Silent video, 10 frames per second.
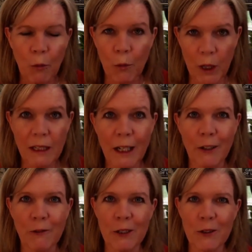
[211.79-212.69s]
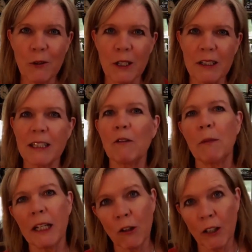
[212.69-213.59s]
realigned with source, that would
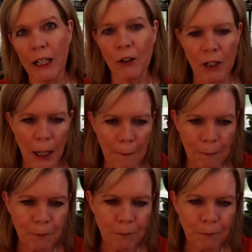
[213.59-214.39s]
be Creator God,